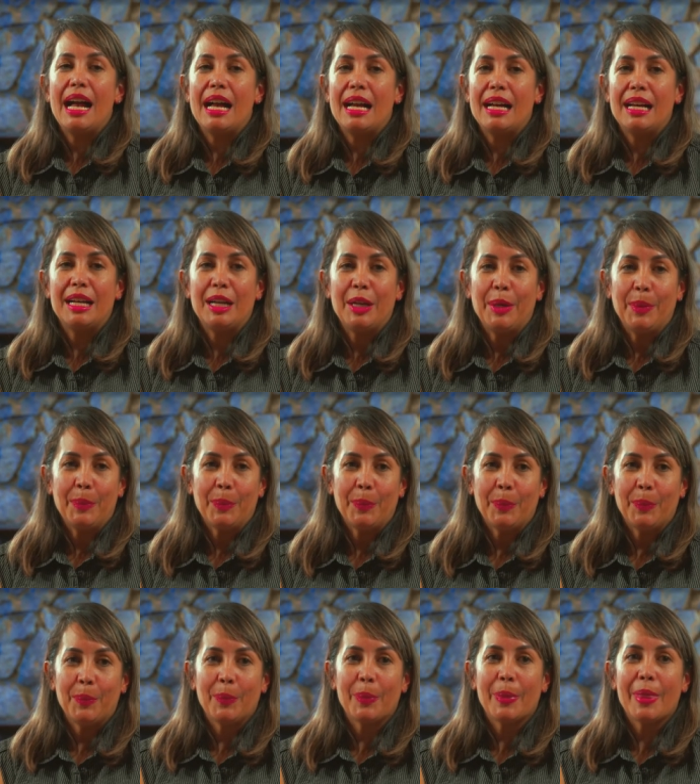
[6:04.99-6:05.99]
Um,
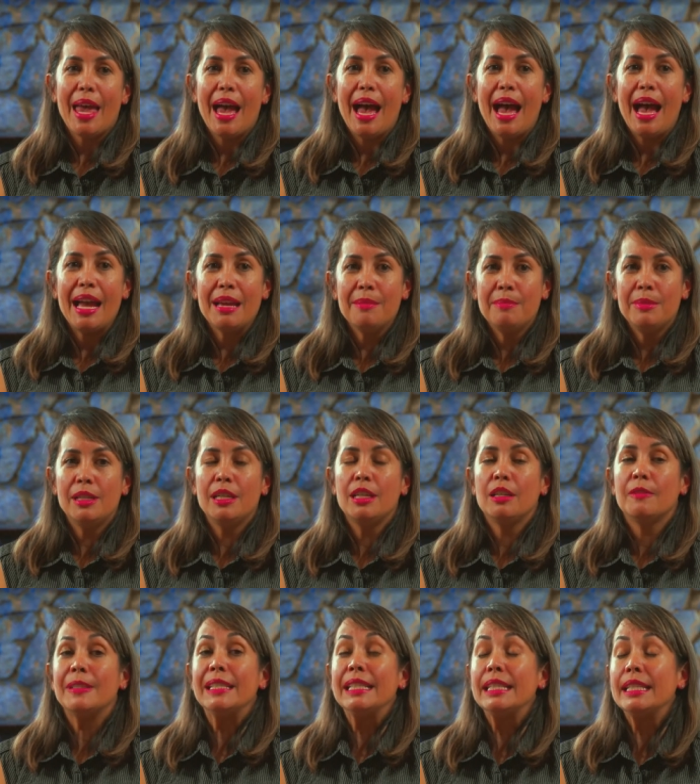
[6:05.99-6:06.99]
I
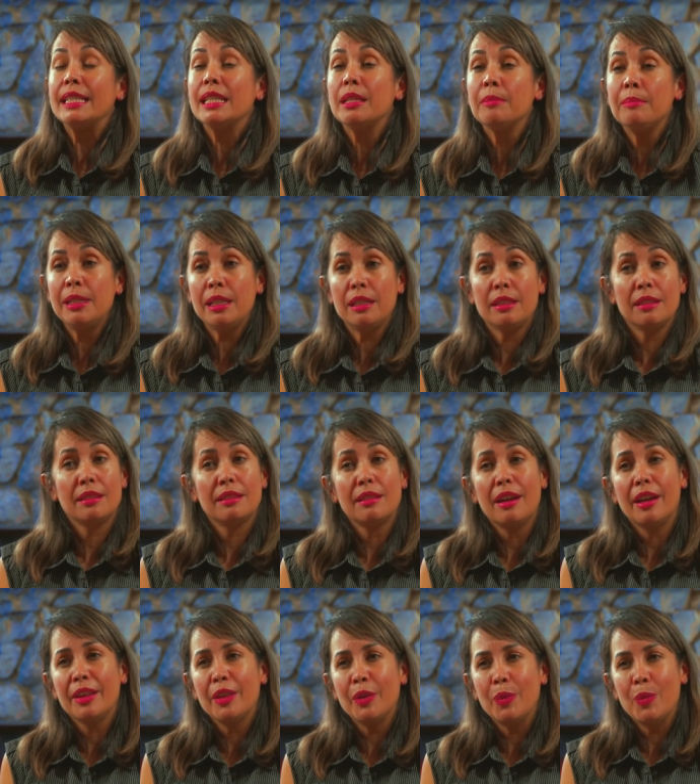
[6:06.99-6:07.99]
believe siblings
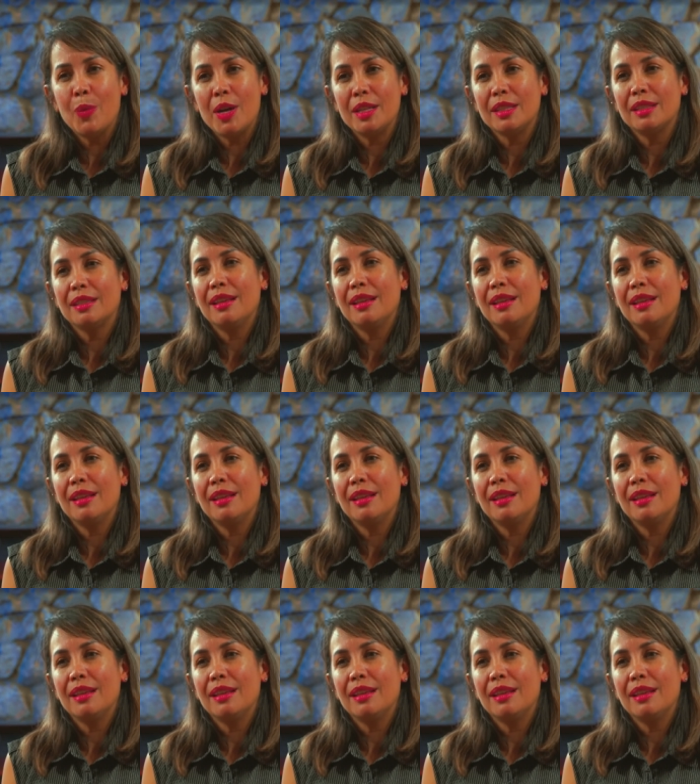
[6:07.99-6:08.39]
are the ones